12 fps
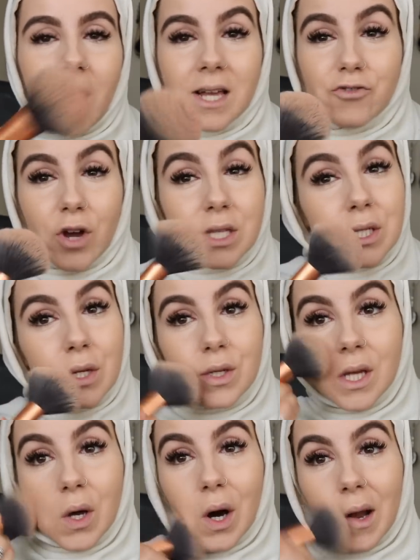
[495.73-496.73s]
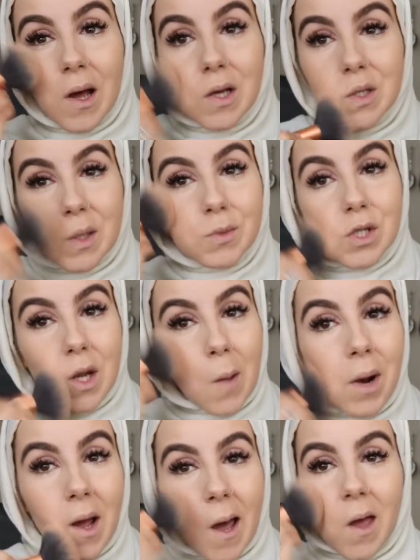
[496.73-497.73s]
like translucent color. So I'm just gonna
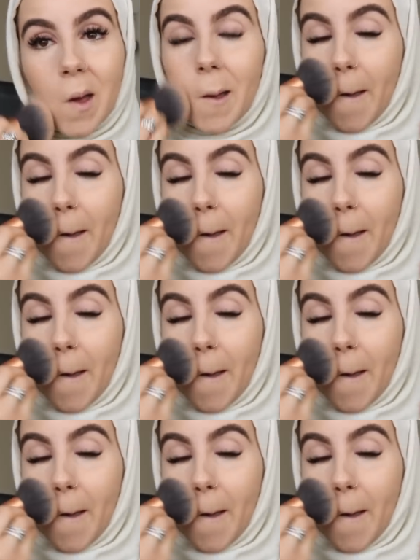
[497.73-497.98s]
apply